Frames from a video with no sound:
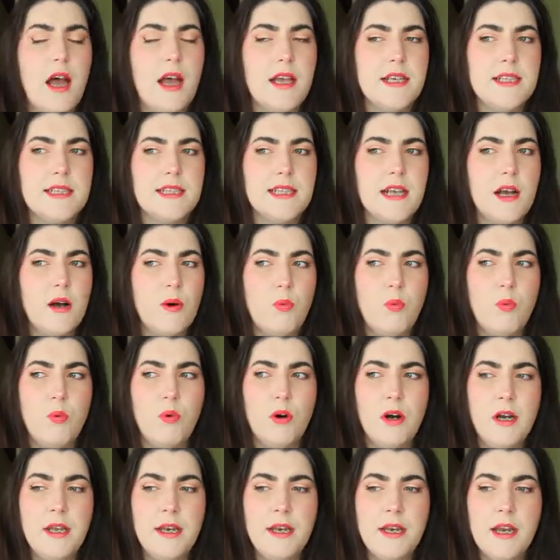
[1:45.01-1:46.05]
I saw
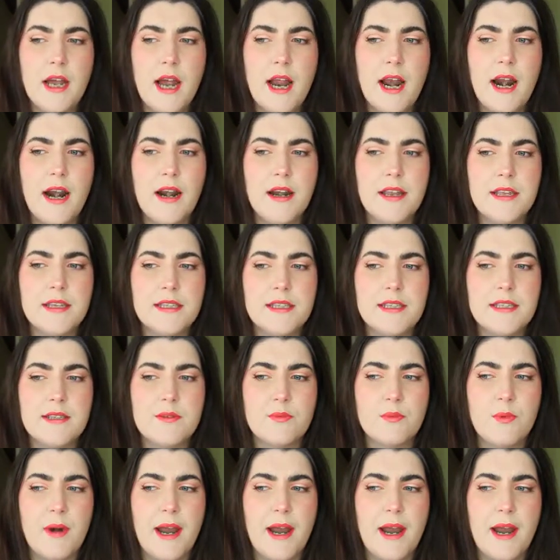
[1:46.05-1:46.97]
one artist